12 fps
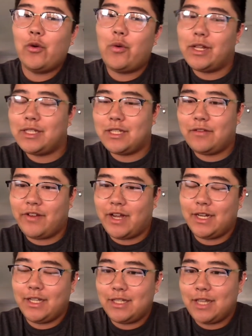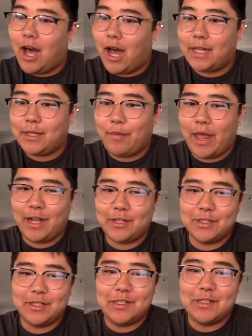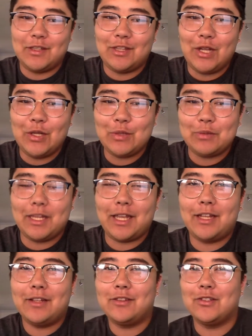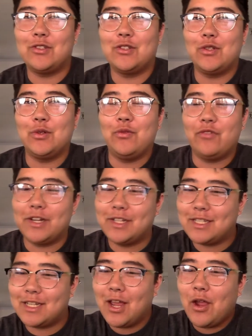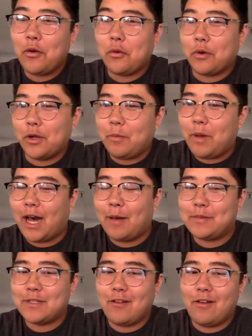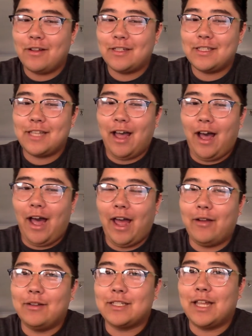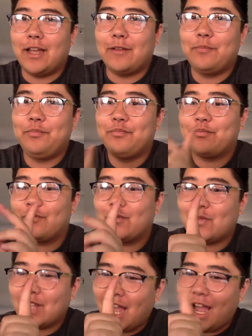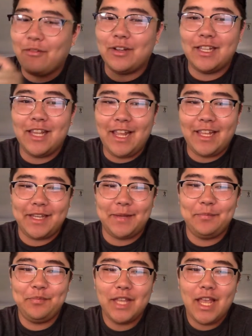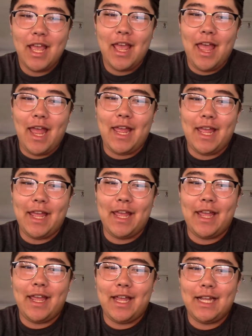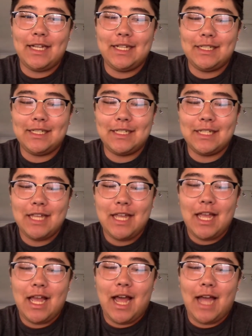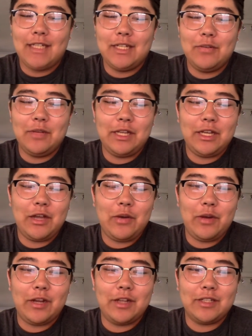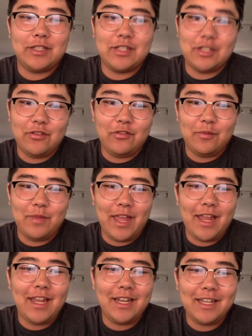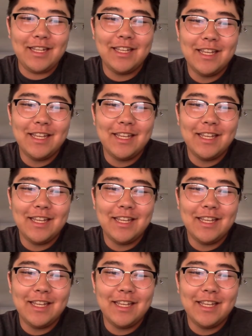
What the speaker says: Gwen Stefani's Holla Back Girl. So those were like the two first real pop songs that I was like, I really like it. And I didn't really know what else to do from then.